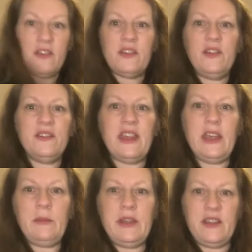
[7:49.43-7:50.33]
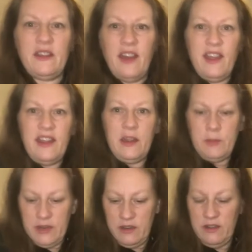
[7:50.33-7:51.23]
So here's Amy. Hi,
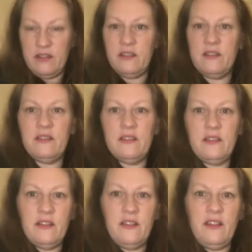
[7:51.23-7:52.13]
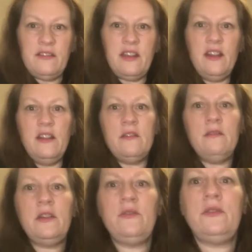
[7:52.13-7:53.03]
Amy. Say
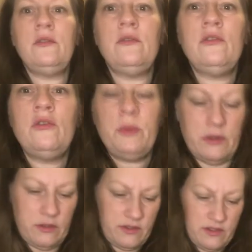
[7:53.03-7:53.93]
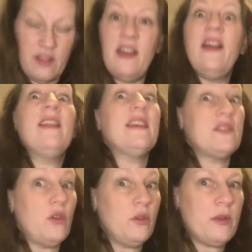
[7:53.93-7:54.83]
hello, YouTube.
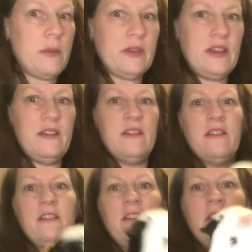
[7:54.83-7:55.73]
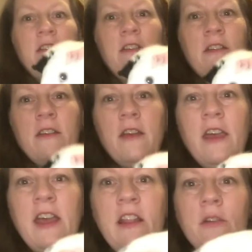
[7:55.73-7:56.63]
Let's hold it properly.
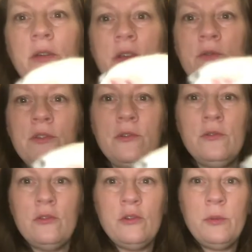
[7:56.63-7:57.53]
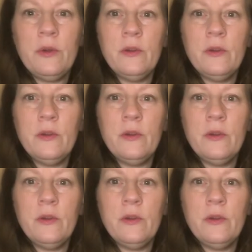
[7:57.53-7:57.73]
Hello, YouTube.